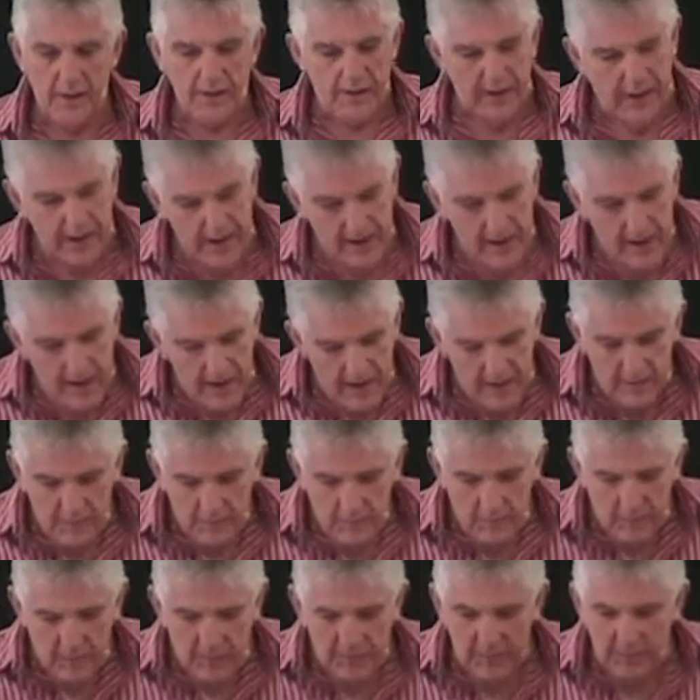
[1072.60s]

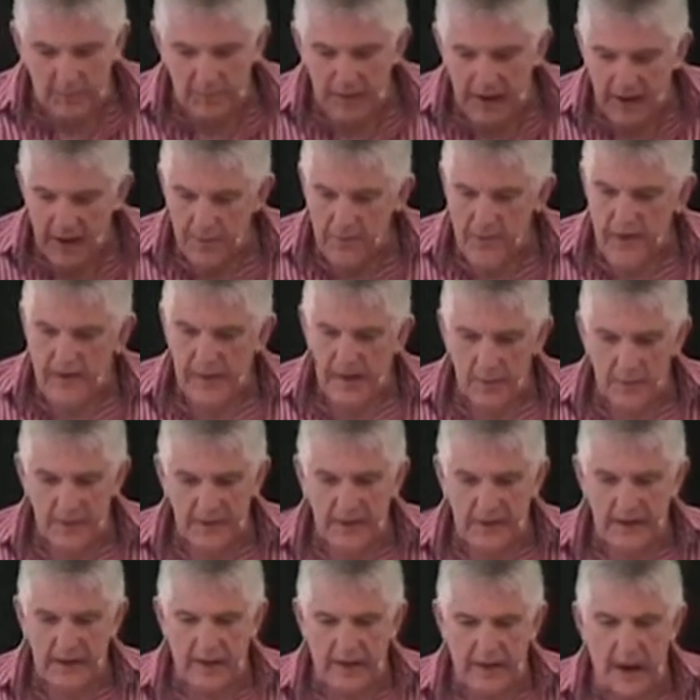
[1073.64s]
It may become
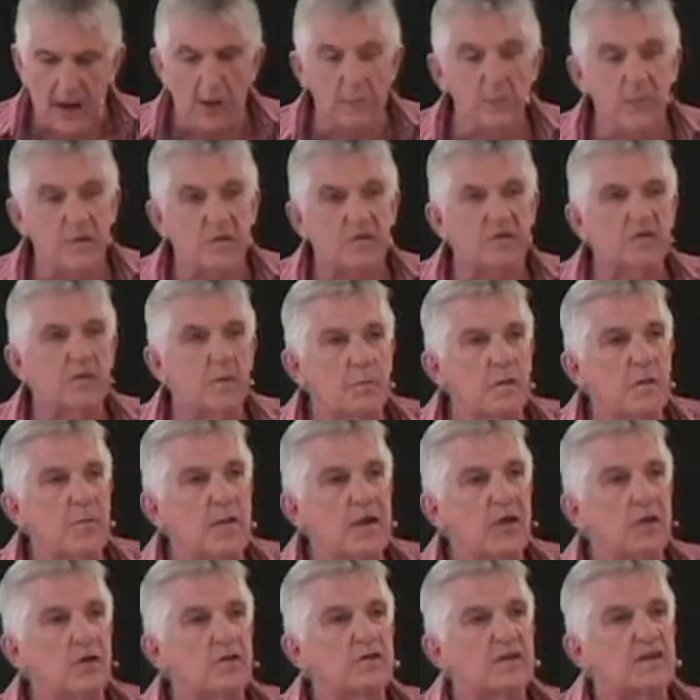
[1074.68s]
an encumbrance simply
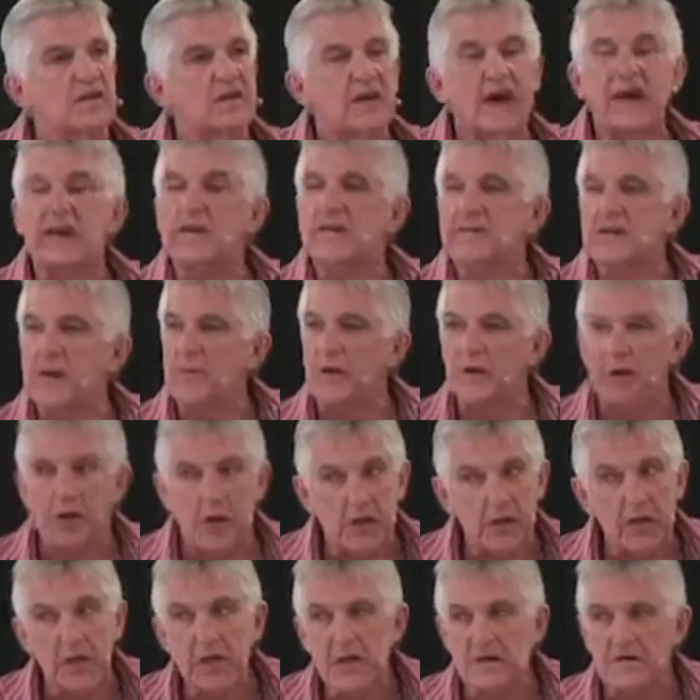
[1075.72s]
because it takes up a
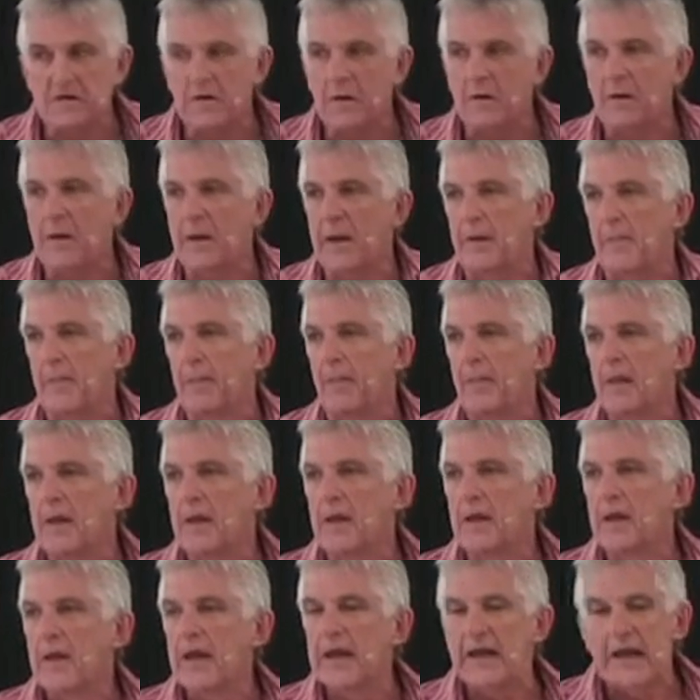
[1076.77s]
lot of your time.
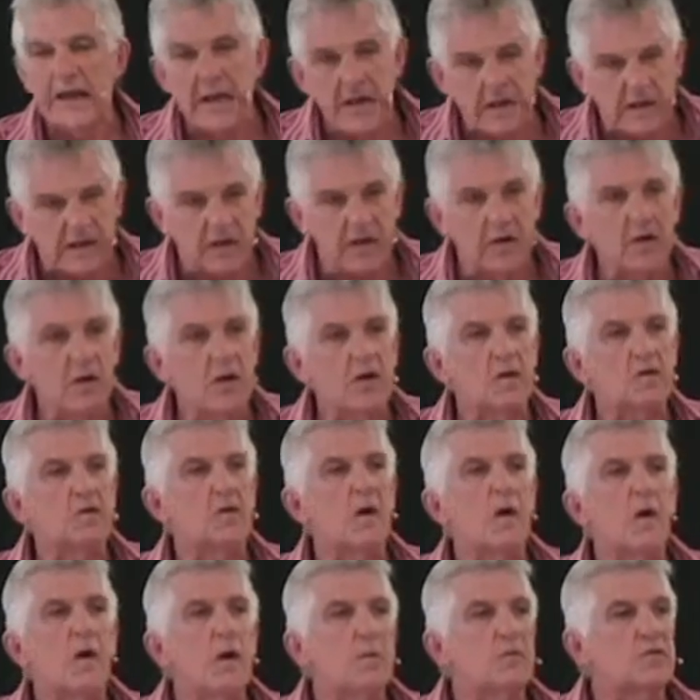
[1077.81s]
It eats into your
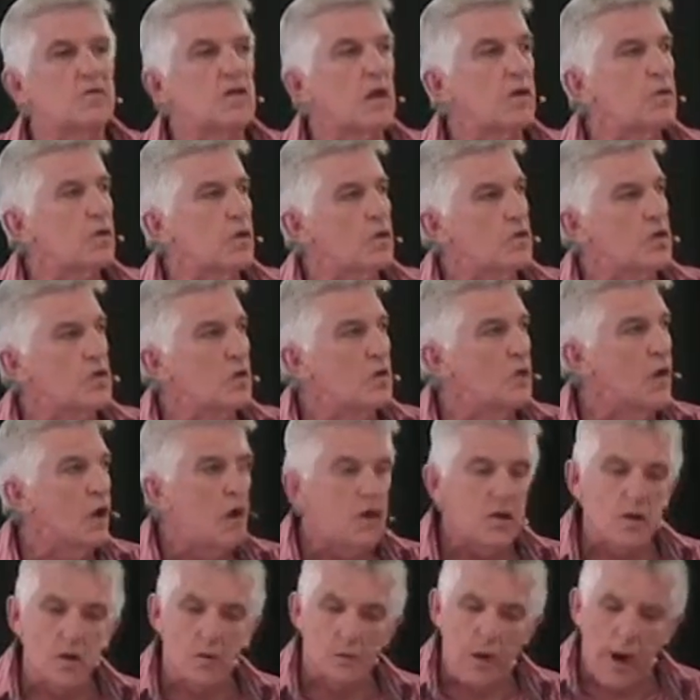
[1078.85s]
time so that
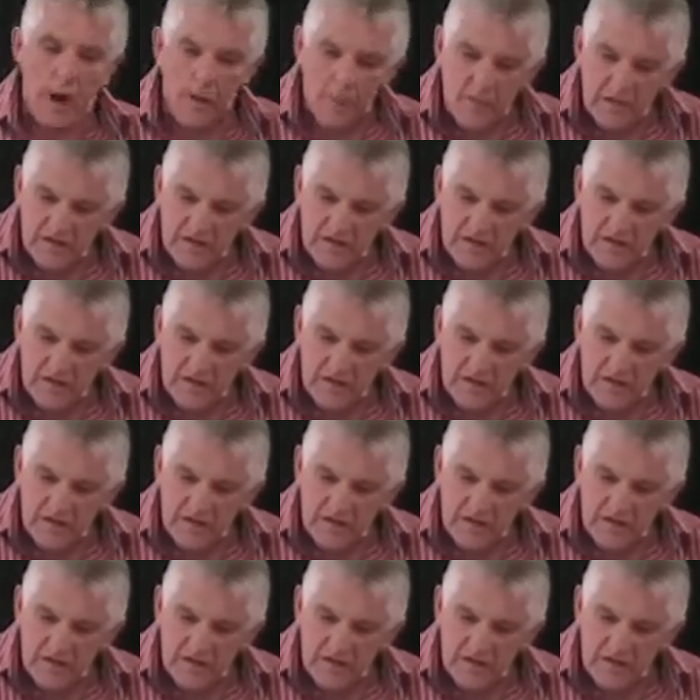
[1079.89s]
you are